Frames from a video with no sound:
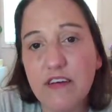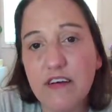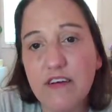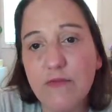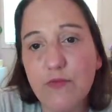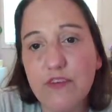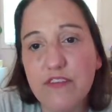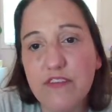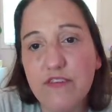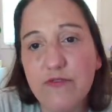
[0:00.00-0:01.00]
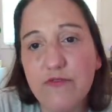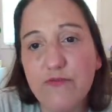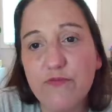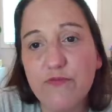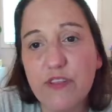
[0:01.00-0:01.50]
on what to do
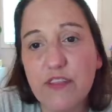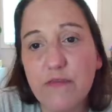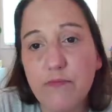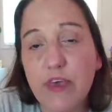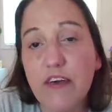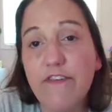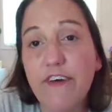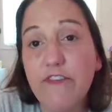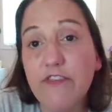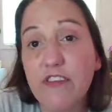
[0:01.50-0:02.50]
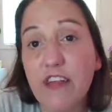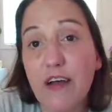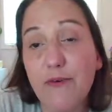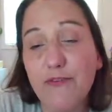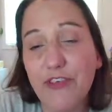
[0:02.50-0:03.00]
with the BFFs
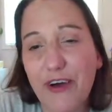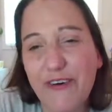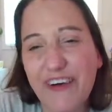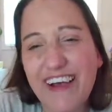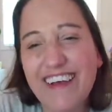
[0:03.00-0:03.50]
now, though,